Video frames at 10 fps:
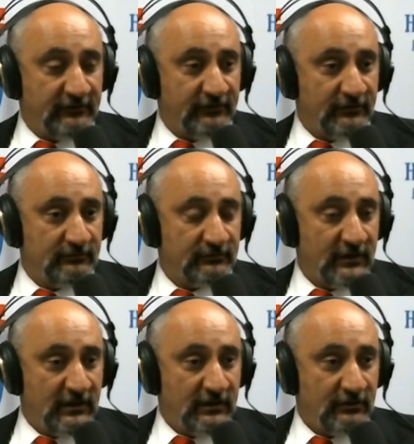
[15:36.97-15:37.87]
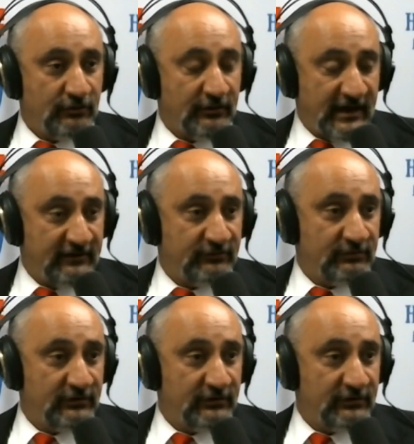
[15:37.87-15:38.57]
So you have to be able